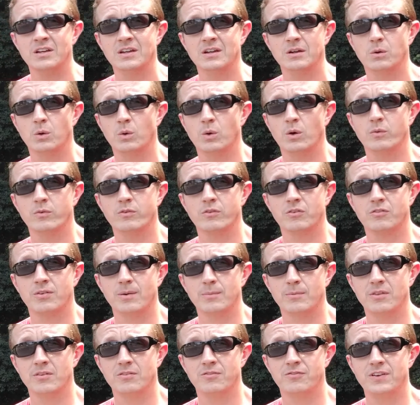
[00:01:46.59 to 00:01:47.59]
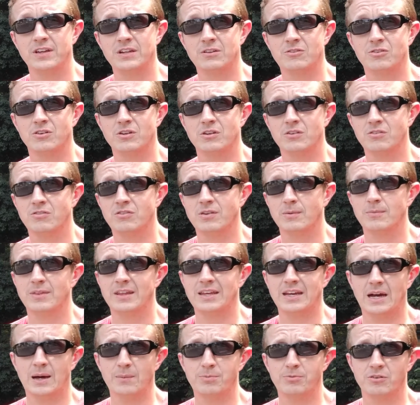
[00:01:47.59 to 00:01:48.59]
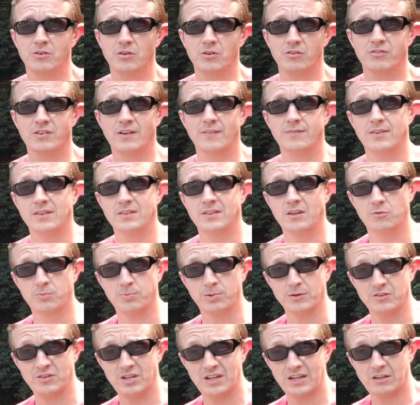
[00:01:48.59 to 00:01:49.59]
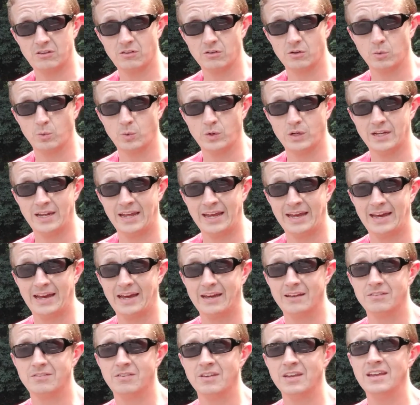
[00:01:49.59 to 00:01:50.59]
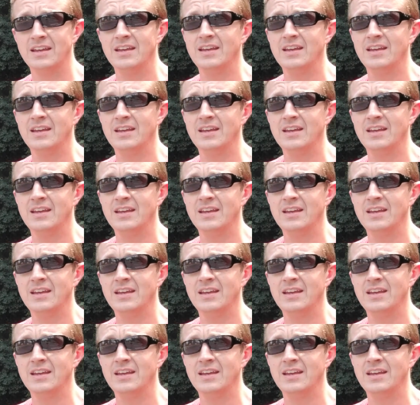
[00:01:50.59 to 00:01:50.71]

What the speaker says: go over some of the features, some of the optional stuff that this particular one has,